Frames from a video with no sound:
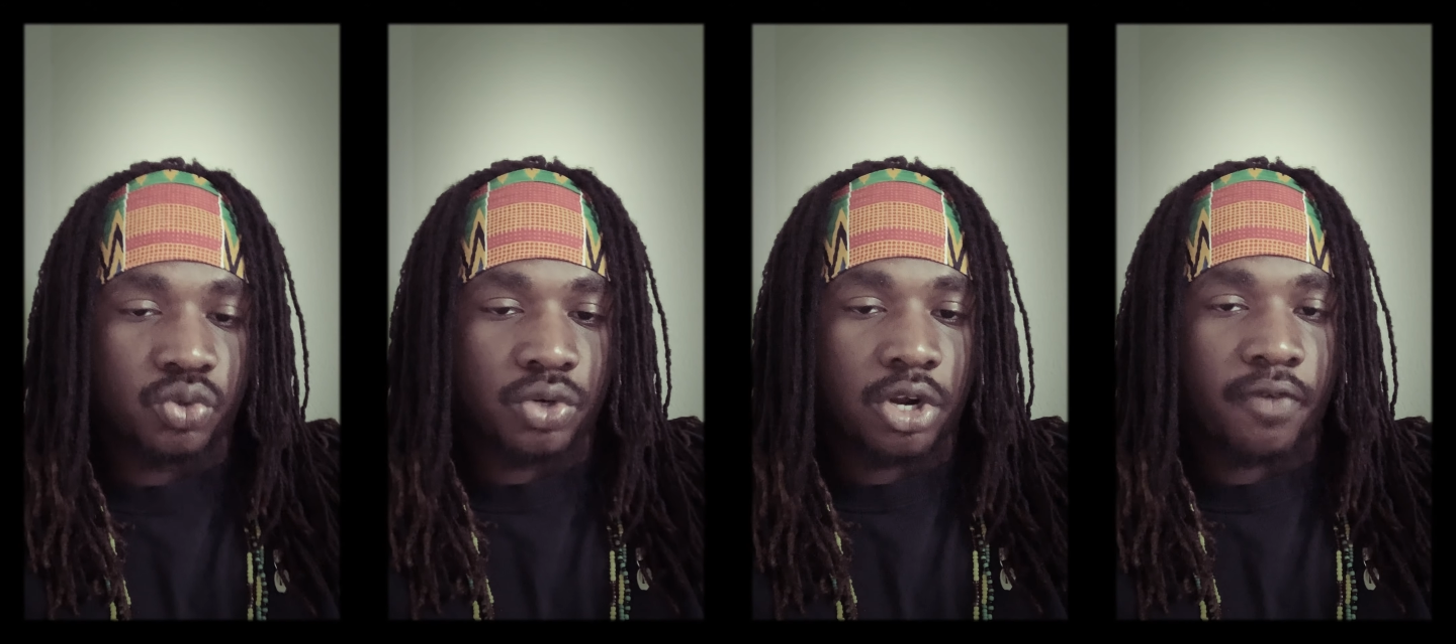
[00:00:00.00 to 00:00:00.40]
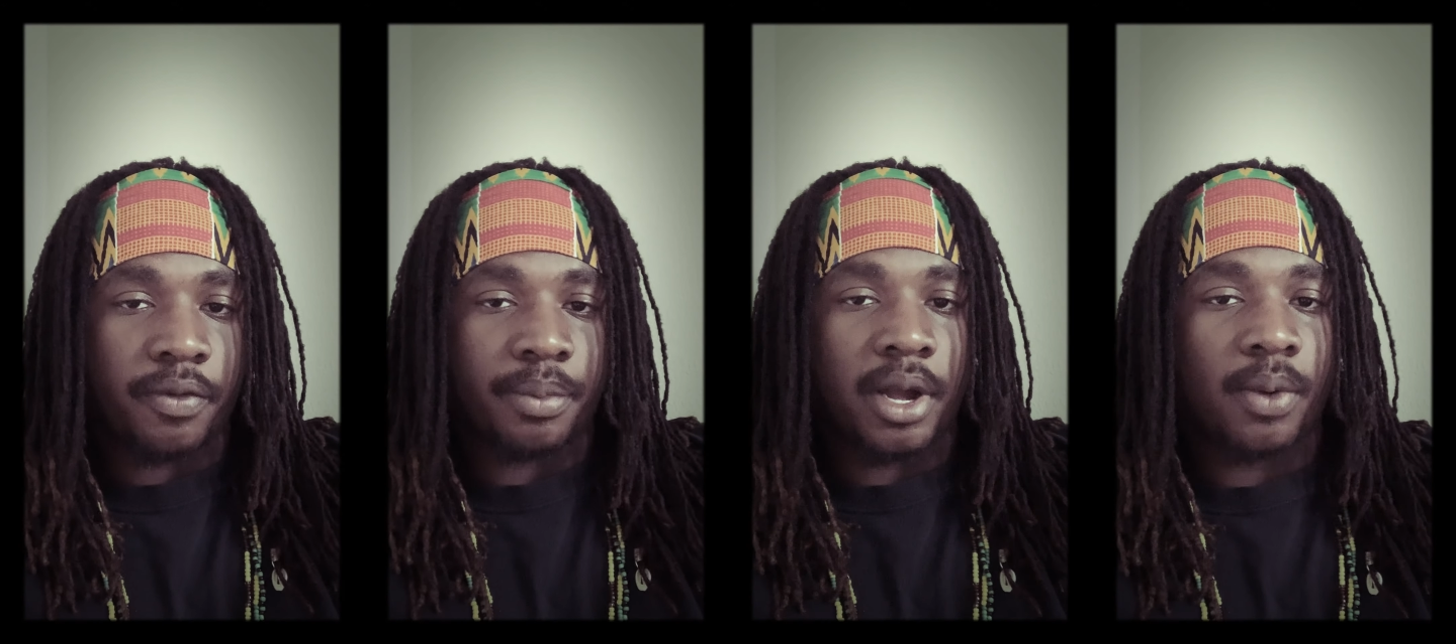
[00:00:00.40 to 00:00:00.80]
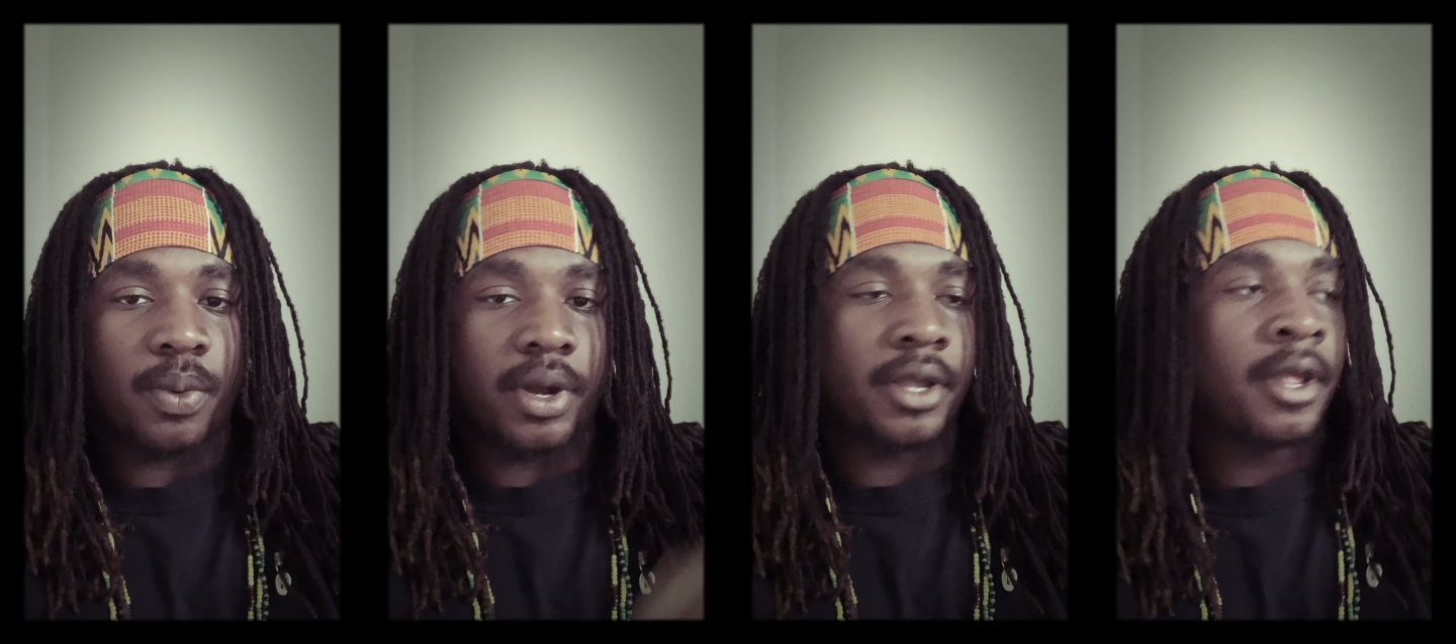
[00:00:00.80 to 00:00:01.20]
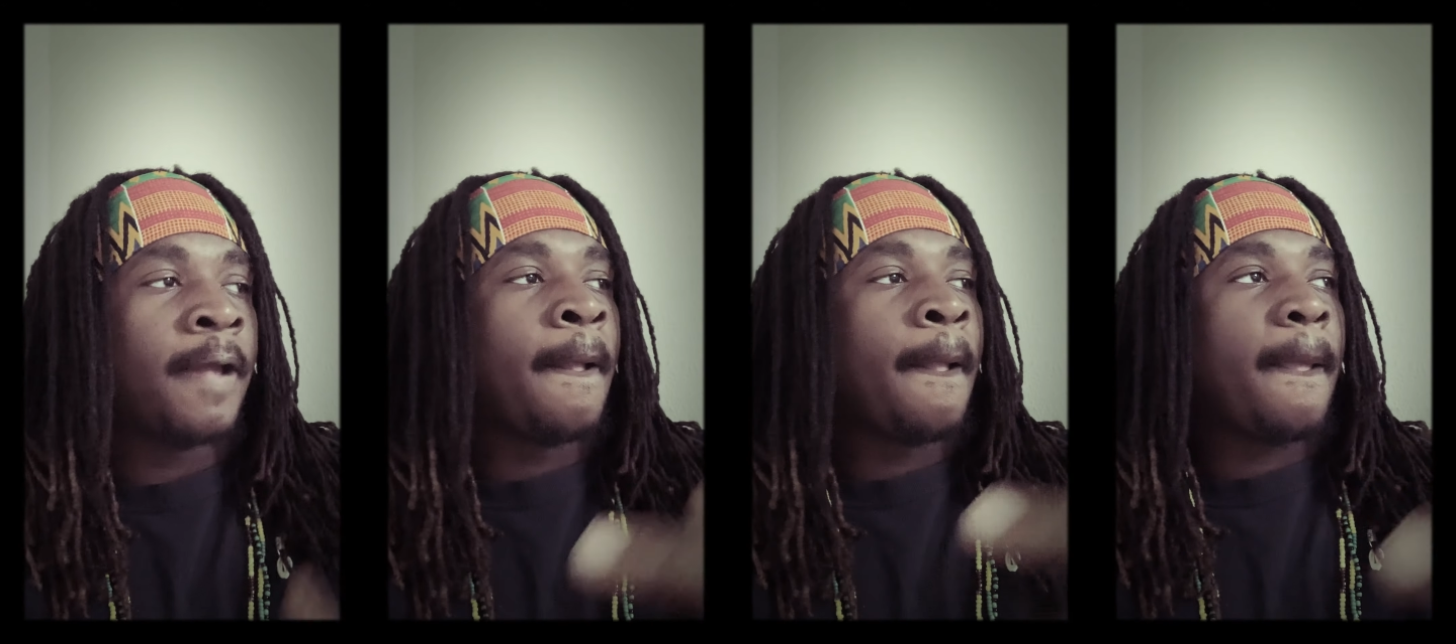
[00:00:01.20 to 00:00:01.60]
drunk off of palm wine,
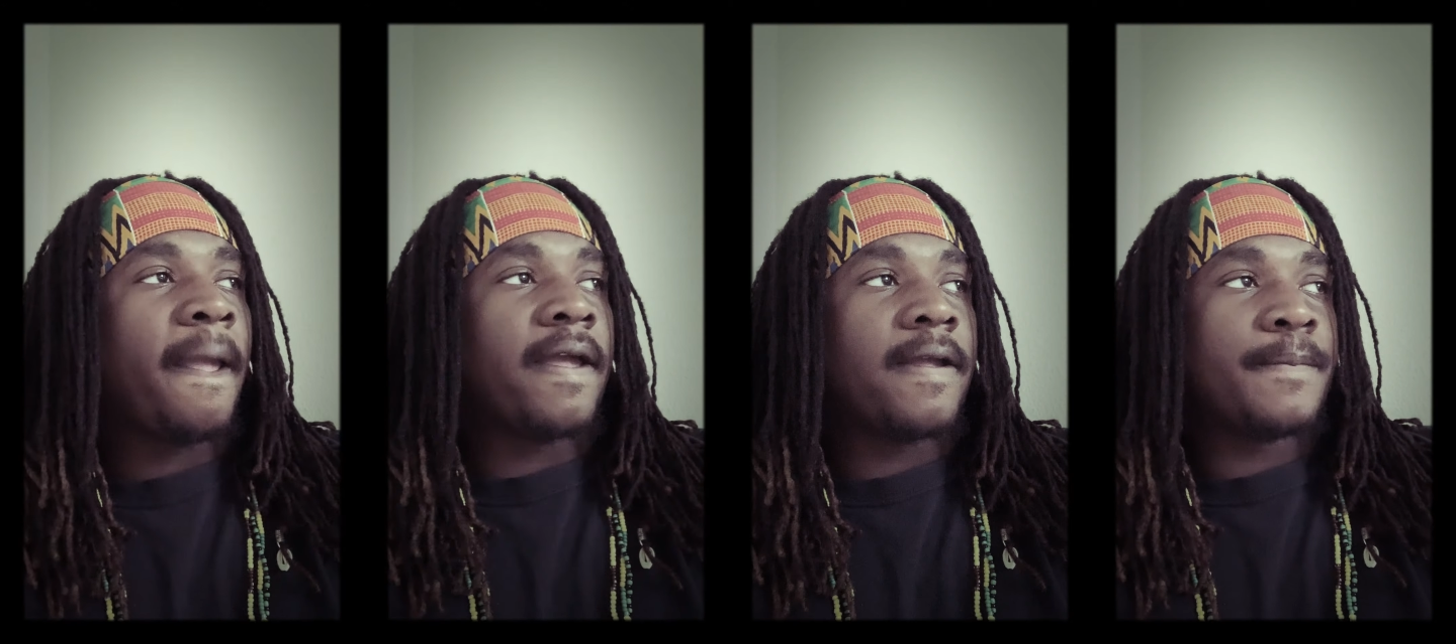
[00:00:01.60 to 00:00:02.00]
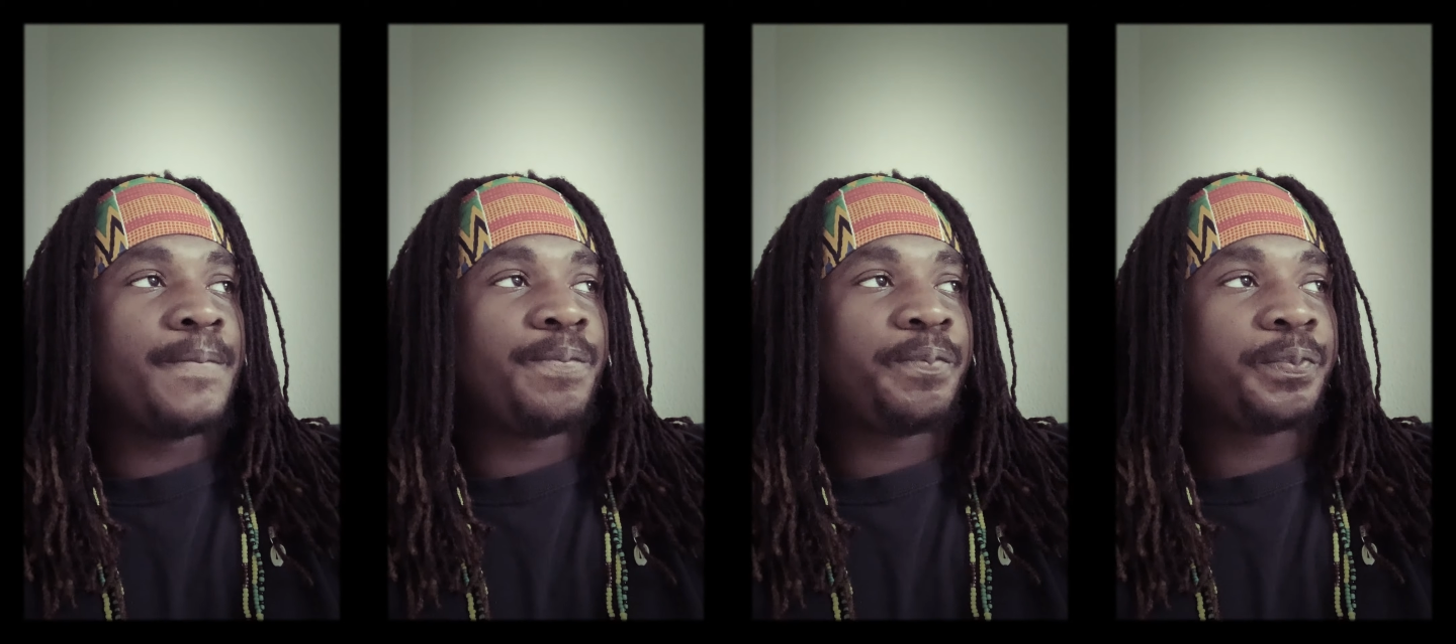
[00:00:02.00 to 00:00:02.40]
and